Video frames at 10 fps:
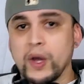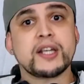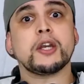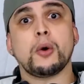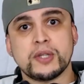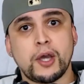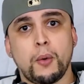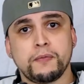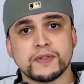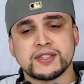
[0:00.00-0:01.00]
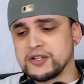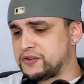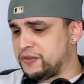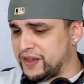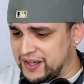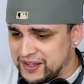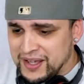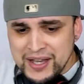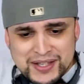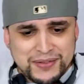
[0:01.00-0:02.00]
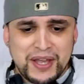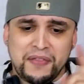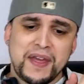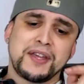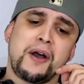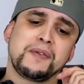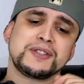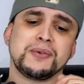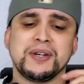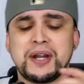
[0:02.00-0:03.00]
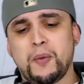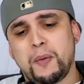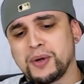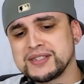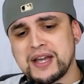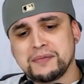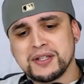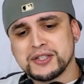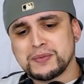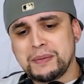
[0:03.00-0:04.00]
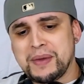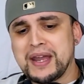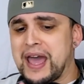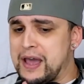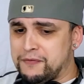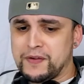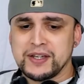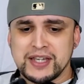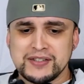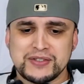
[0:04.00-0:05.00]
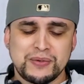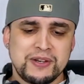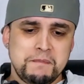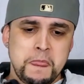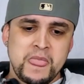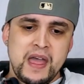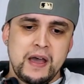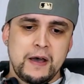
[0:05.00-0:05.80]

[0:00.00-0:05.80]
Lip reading: One can only hope for such a thing. So yeah, thank y'all for tuning in one more time to this one, man. I had fun getting to it.